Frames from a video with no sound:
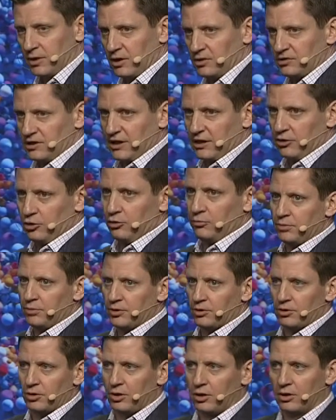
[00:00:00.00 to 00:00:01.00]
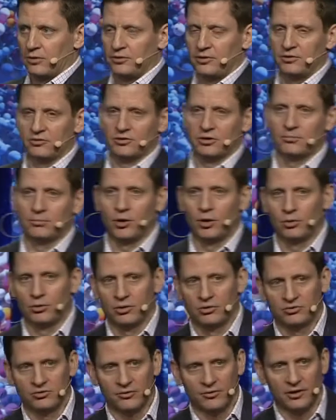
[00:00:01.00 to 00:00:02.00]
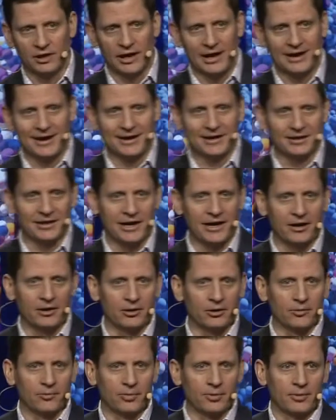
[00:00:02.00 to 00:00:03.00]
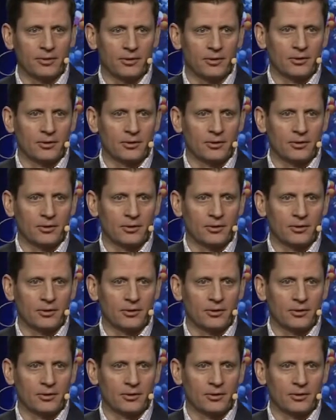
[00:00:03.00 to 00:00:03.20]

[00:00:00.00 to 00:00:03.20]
is how build all of these components of the AI ladder,